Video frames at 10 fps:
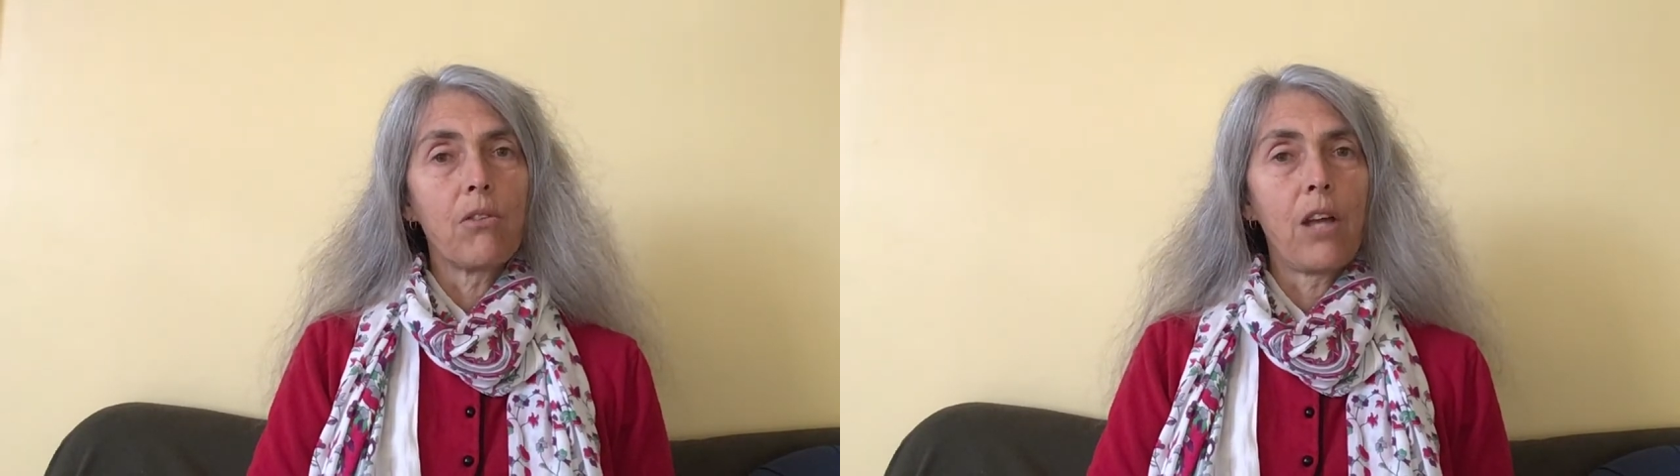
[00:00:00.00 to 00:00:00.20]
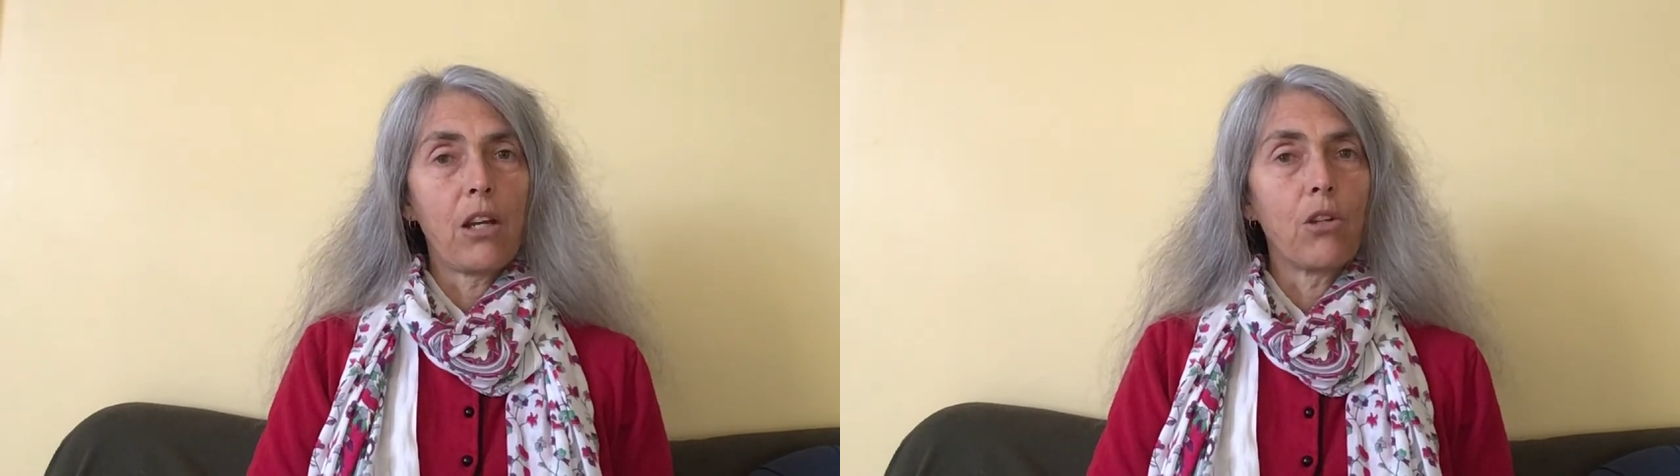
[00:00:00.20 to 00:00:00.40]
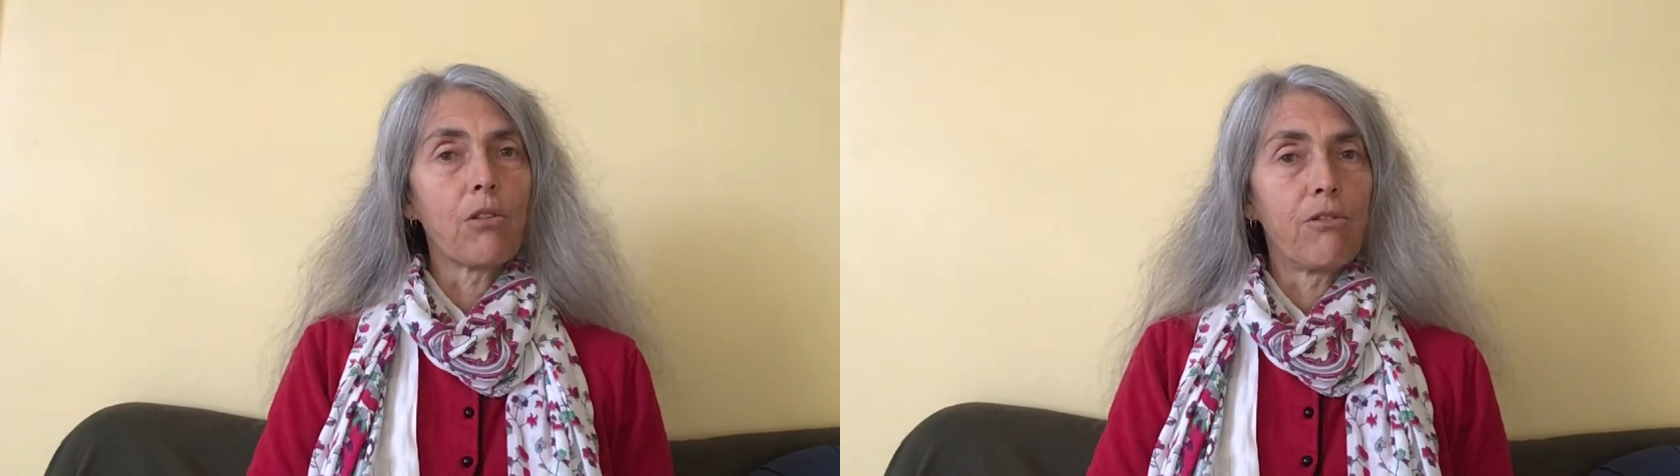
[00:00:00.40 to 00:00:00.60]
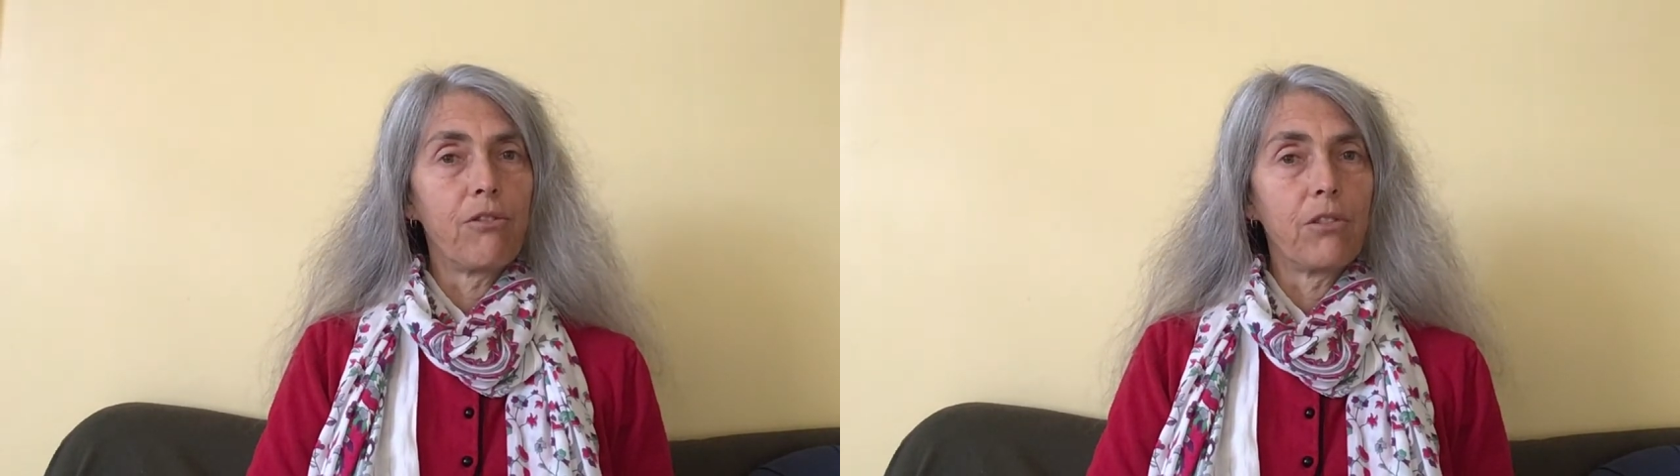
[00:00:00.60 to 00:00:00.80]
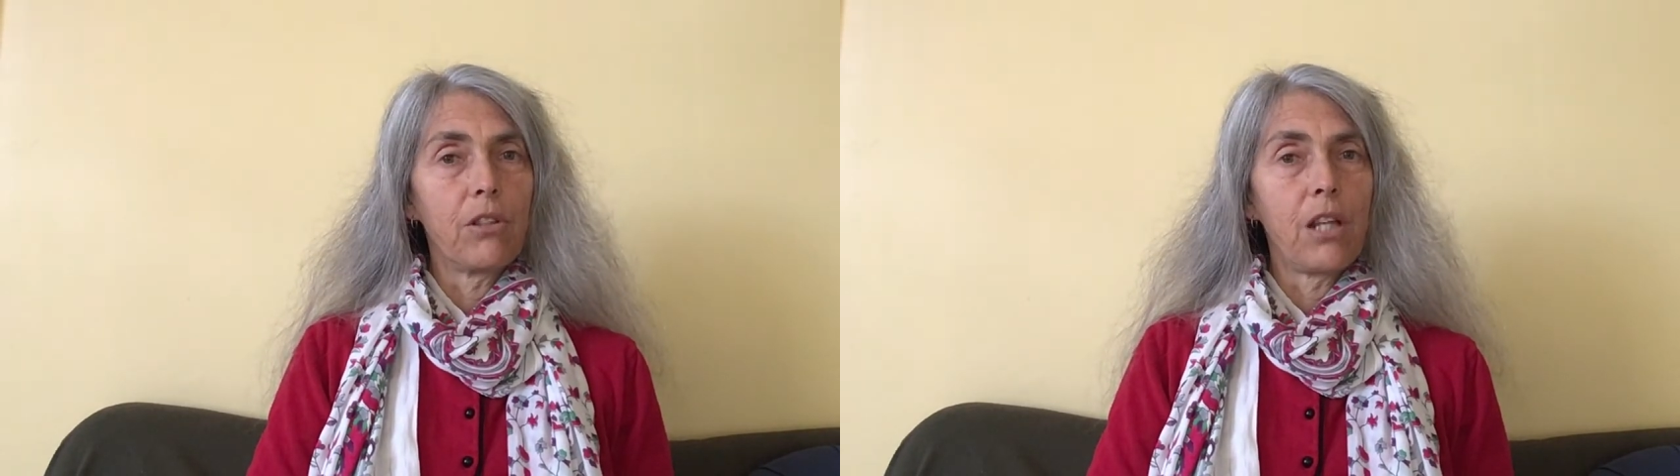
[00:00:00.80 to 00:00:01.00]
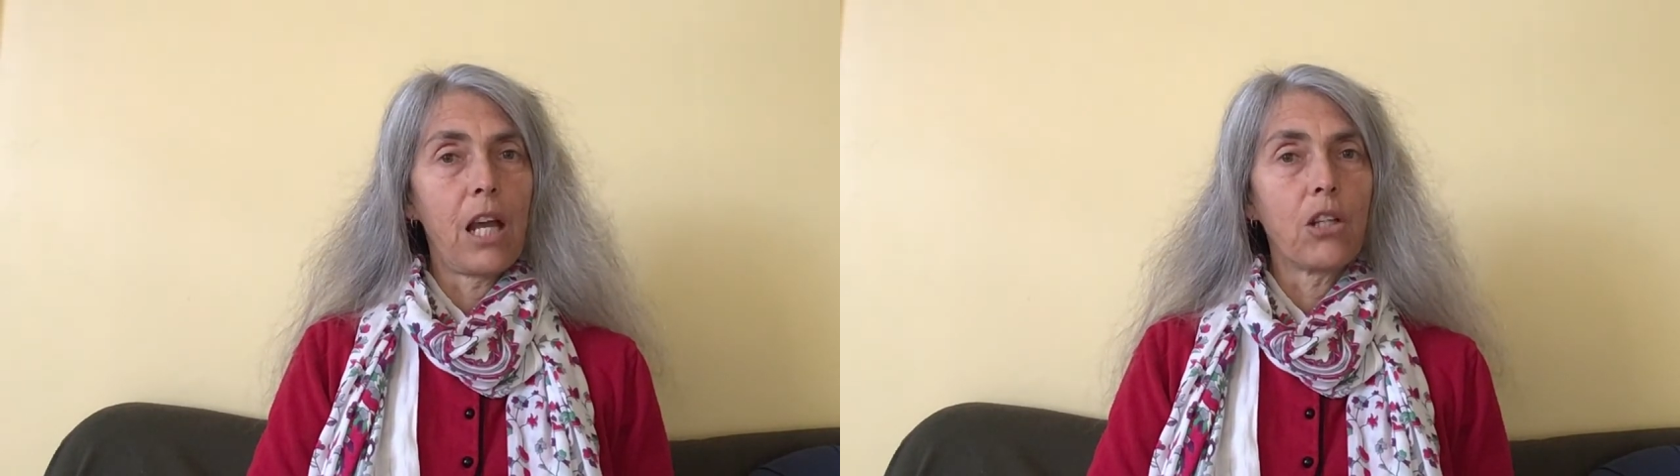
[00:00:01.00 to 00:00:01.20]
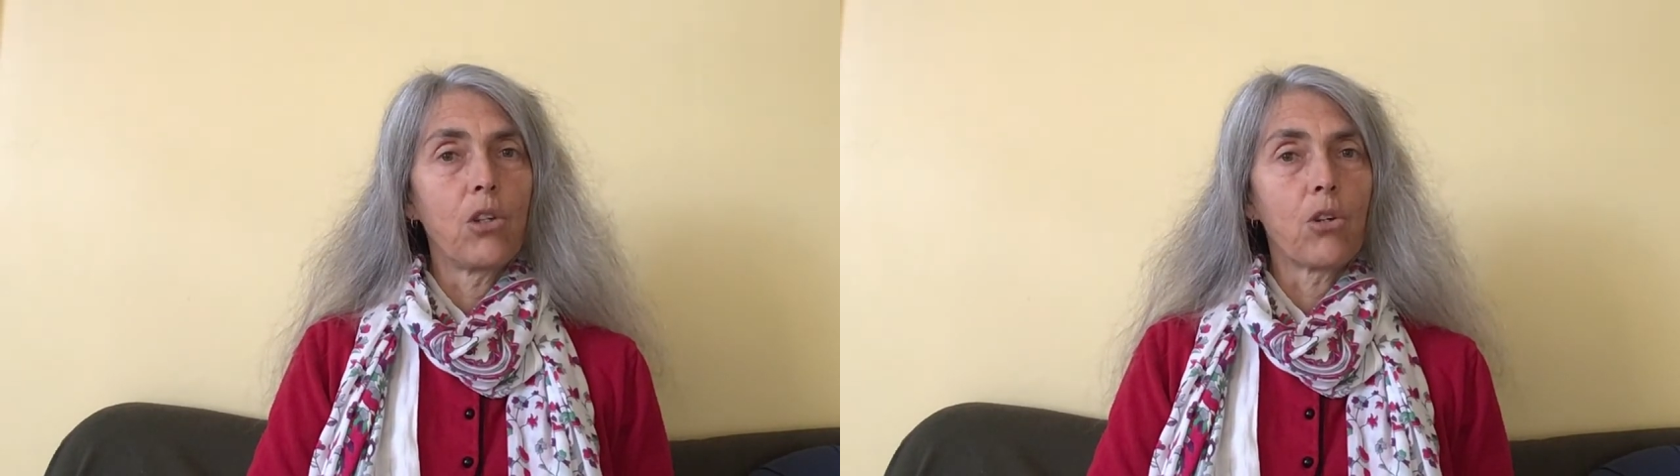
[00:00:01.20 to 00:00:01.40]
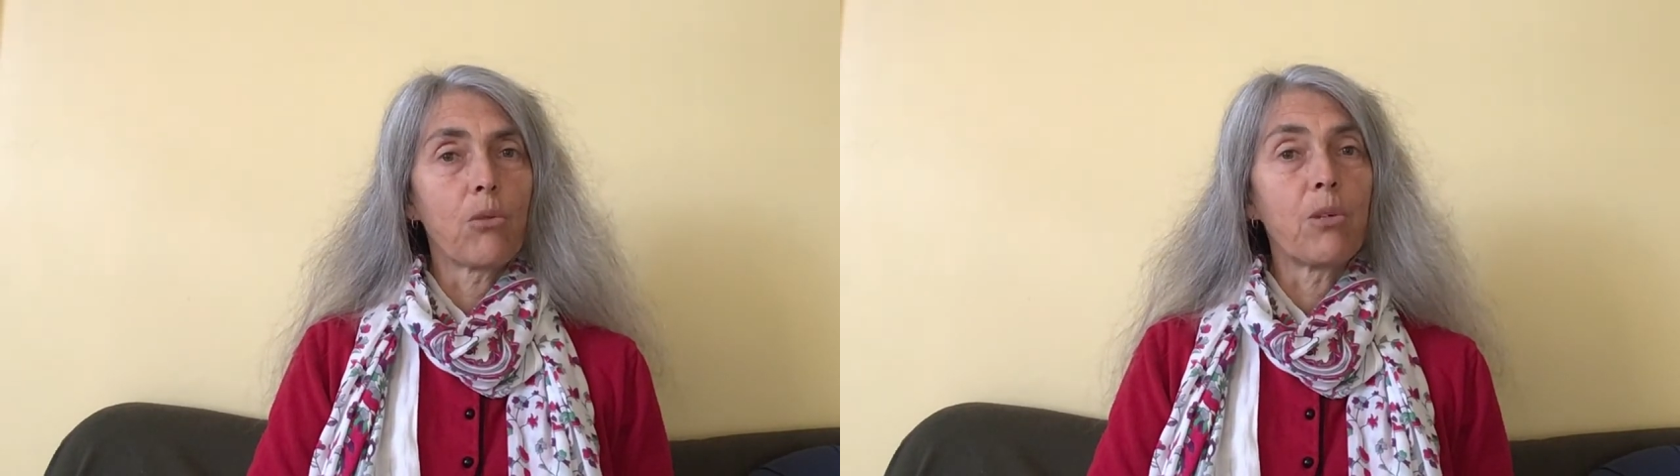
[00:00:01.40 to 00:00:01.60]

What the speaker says: that you're